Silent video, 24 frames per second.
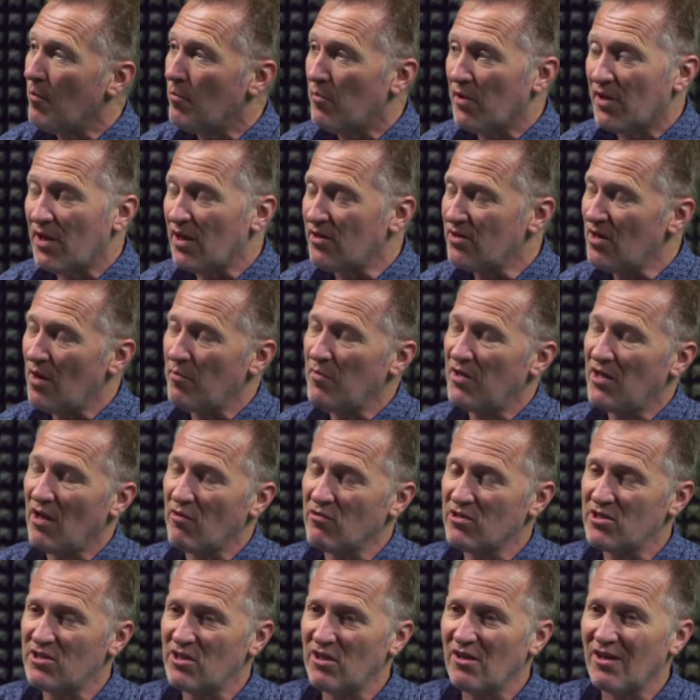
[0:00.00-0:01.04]
But there's, I mean, there
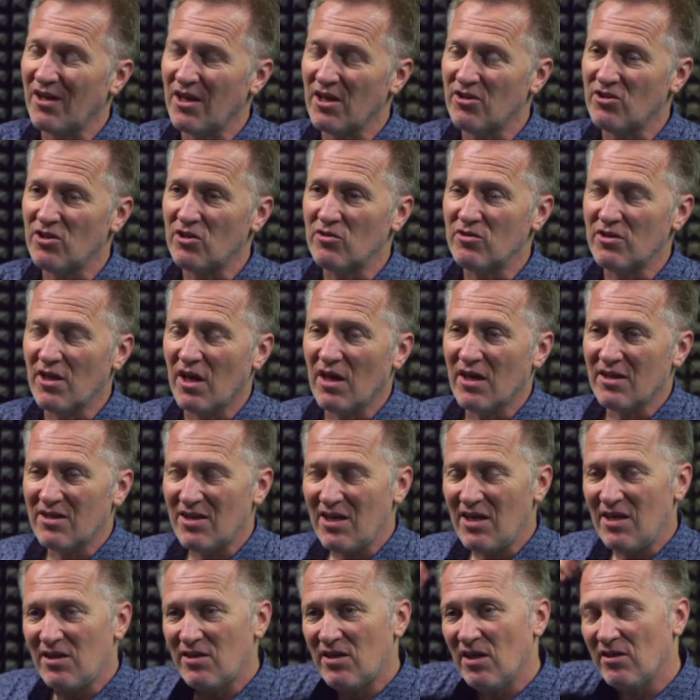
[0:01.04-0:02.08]
are still issues there. It's
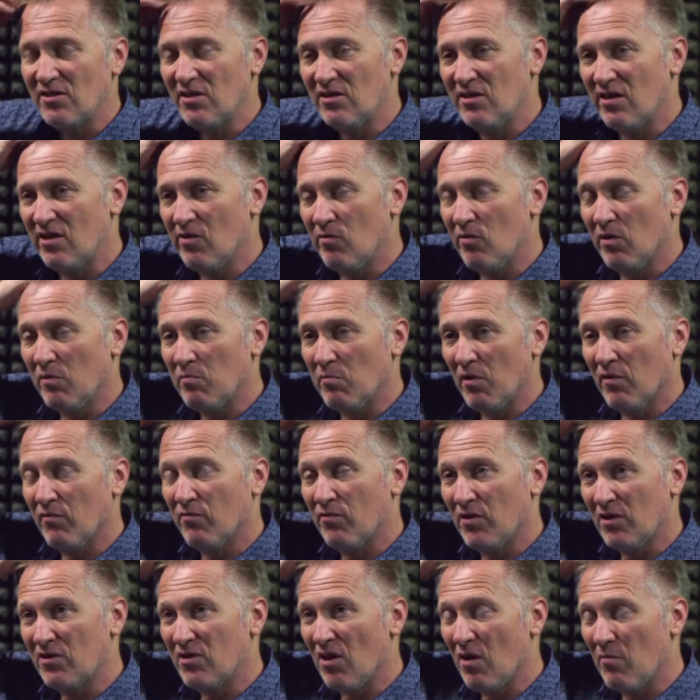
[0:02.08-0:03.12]
easier to deal with. But
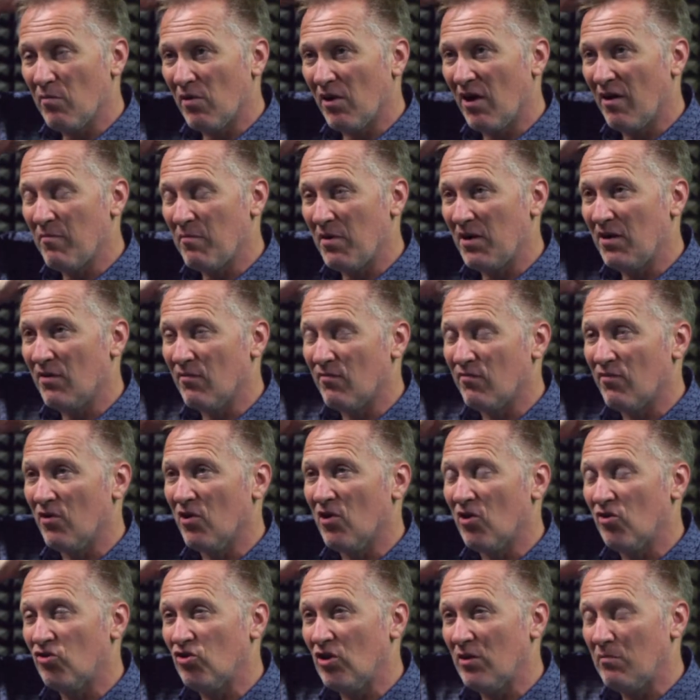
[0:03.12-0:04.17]
for example, I've been a
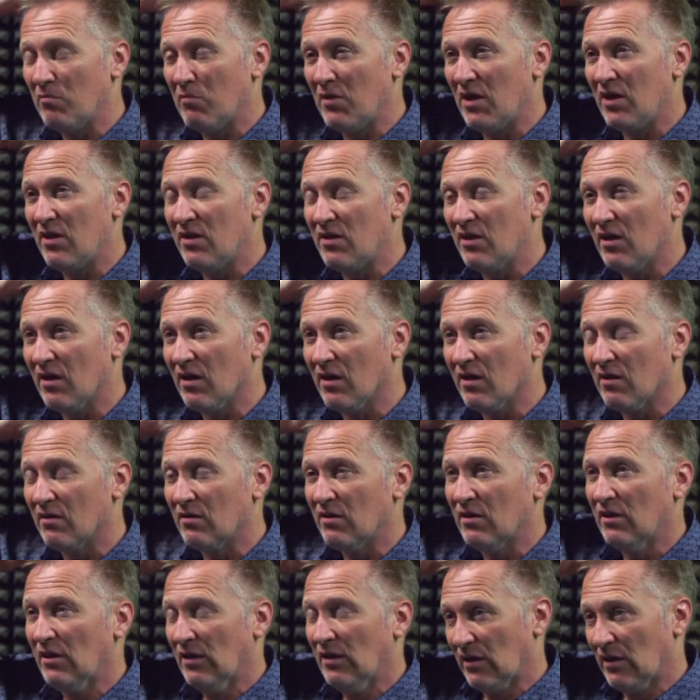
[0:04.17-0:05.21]
Virgin Media
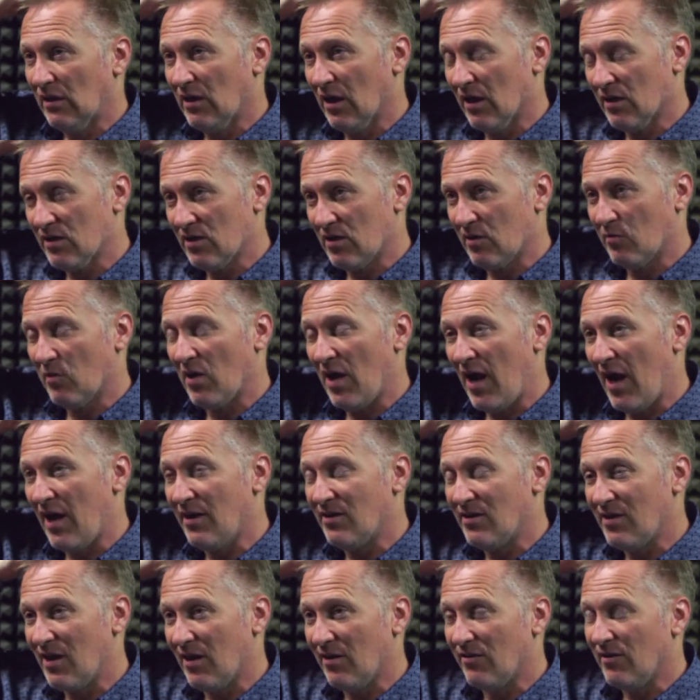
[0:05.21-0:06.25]
customer,
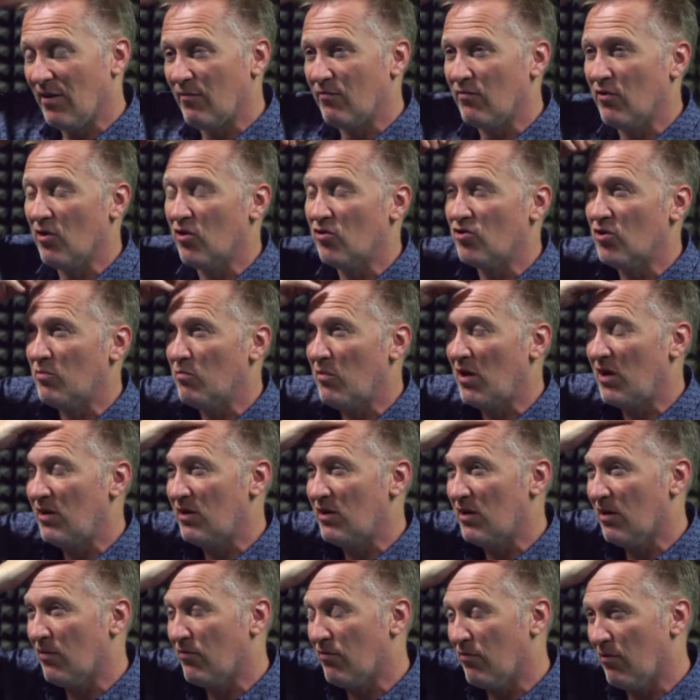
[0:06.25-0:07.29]
NTL and then Virgin
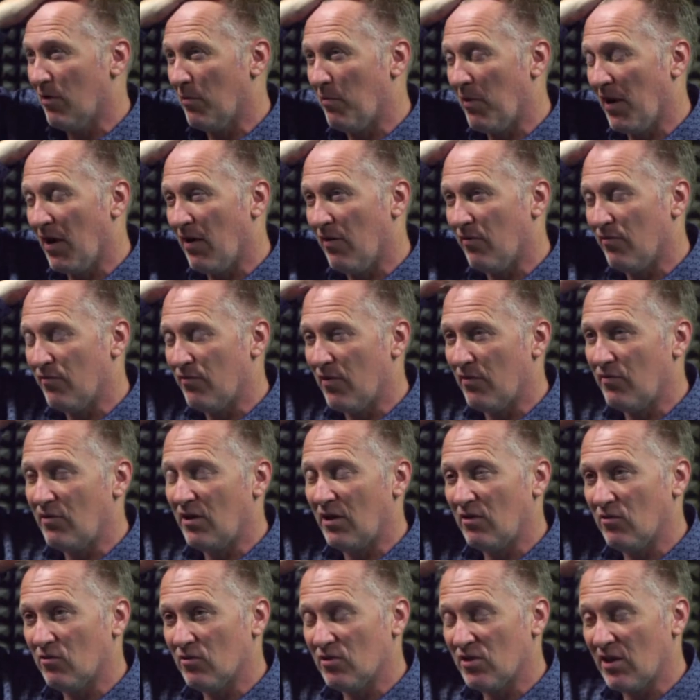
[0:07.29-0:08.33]
Media, for about
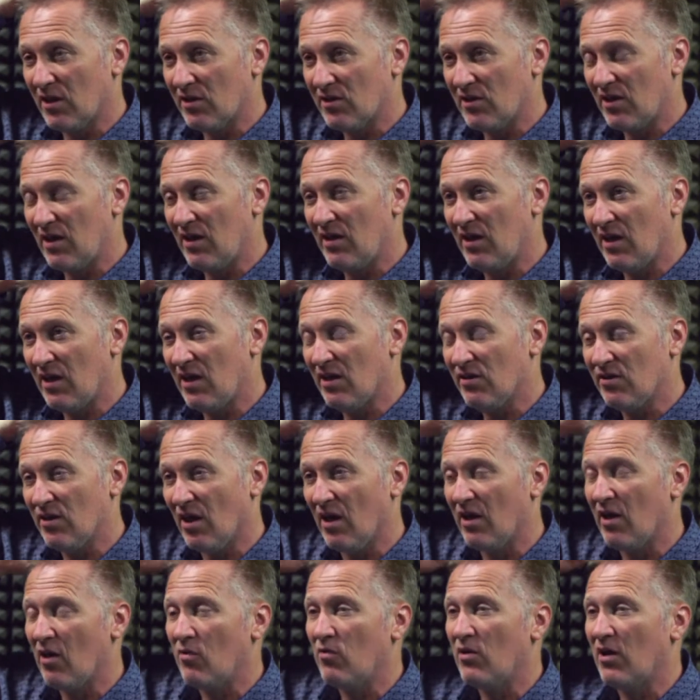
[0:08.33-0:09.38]
15 or 16 years.
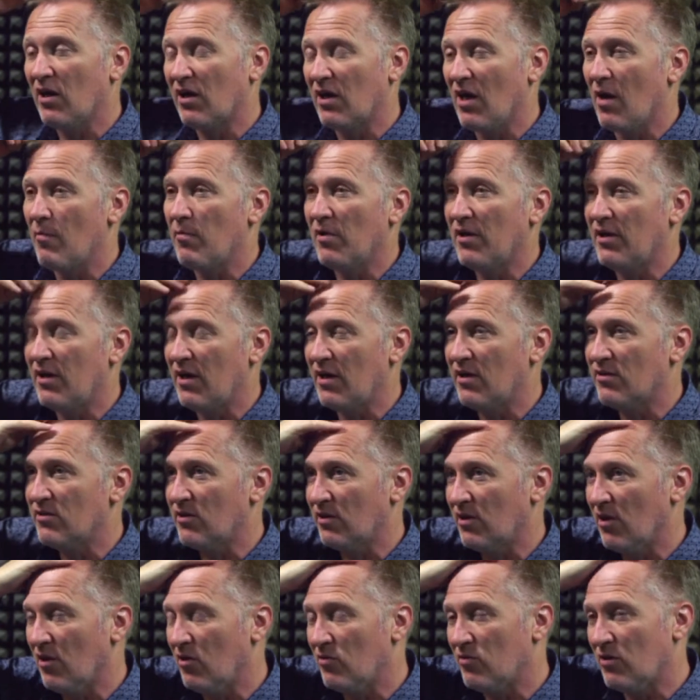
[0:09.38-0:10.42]
And only a couple of years
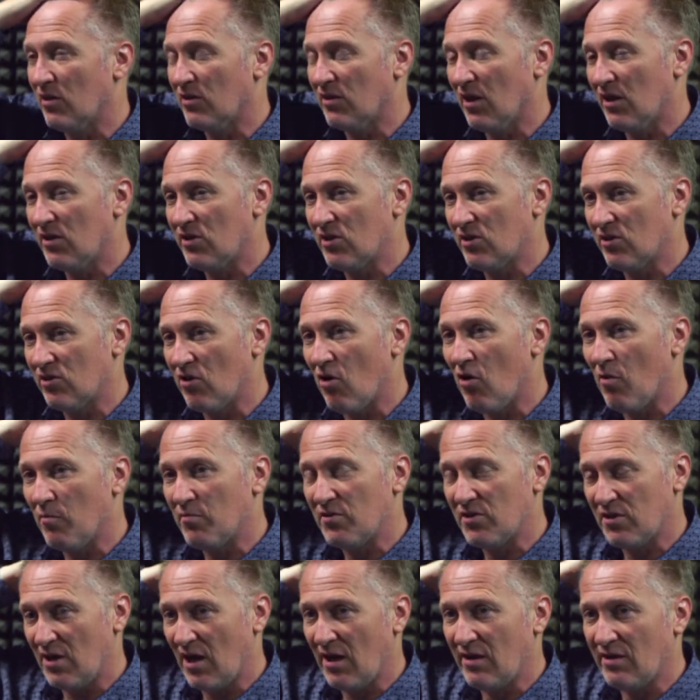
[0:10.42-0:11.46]
ago did they stop
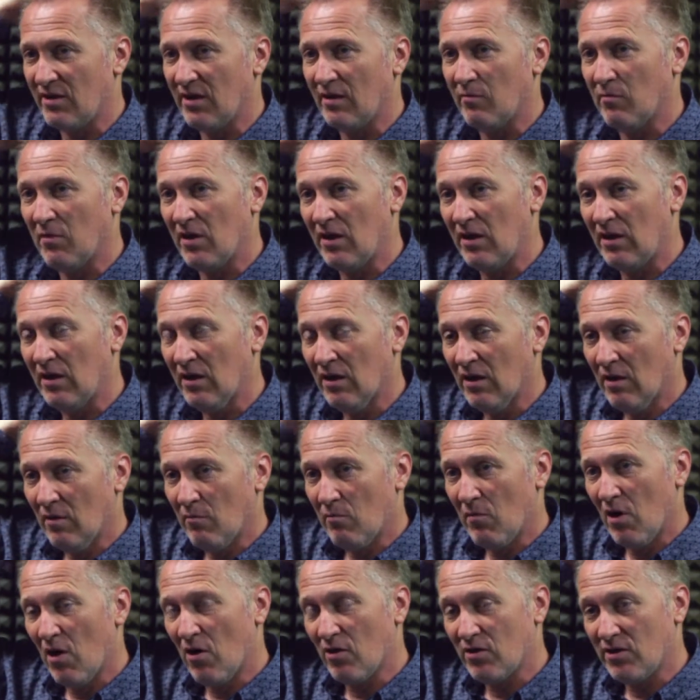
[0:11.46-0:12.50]
sending me
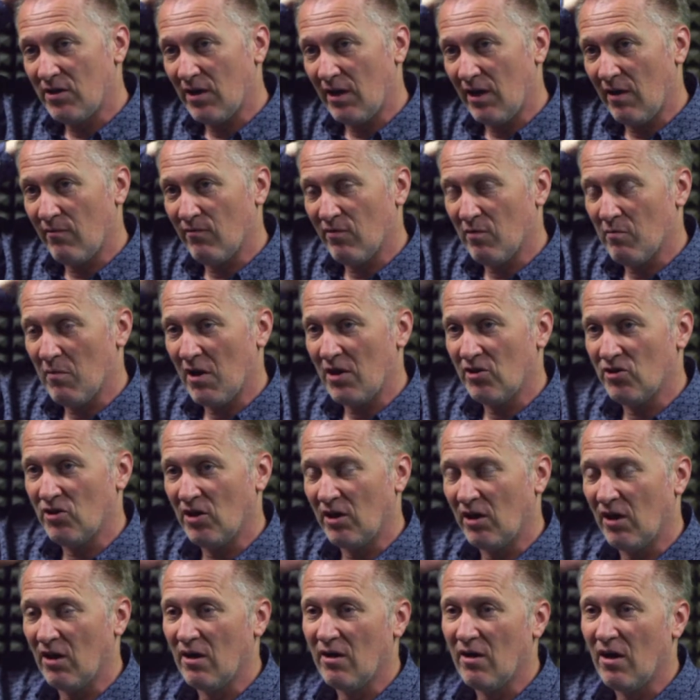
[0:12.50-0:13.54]
marketing
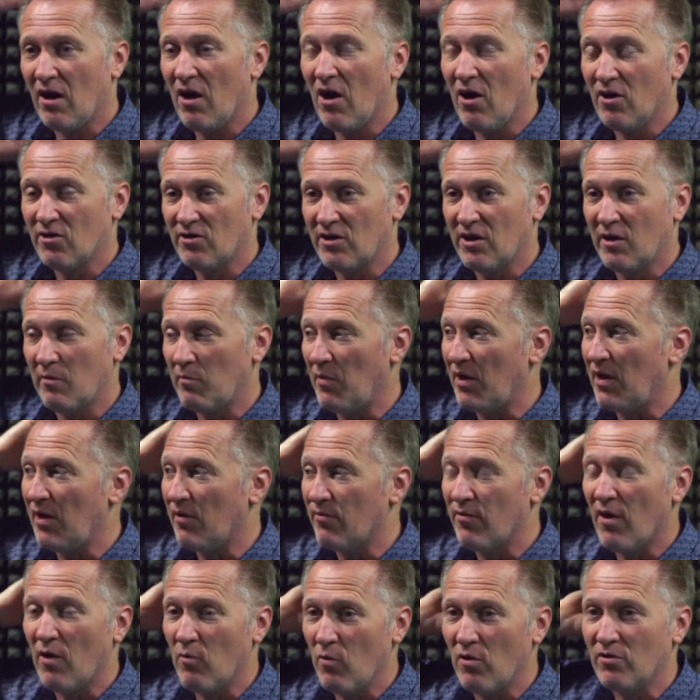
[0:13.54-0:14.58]
information asking yeah. me
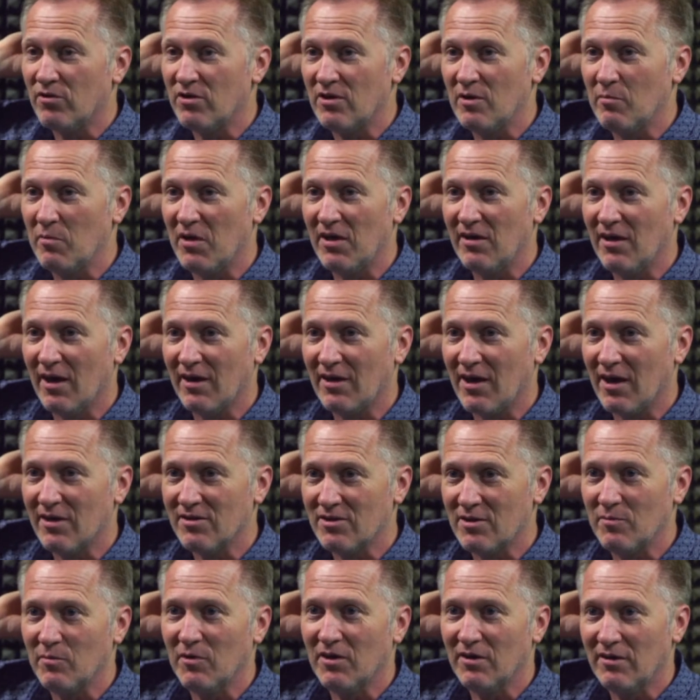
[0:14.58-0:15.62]
if I wanted to be their
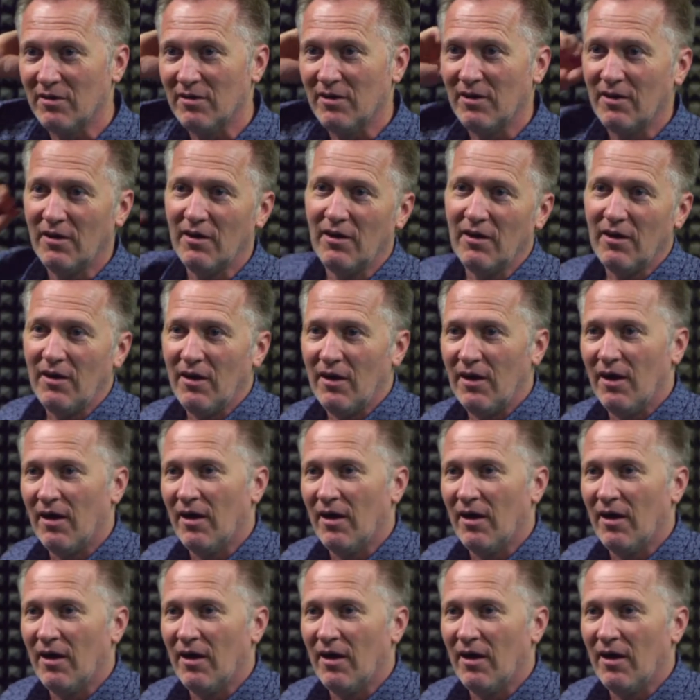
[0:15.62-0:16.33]
customer. Indeed.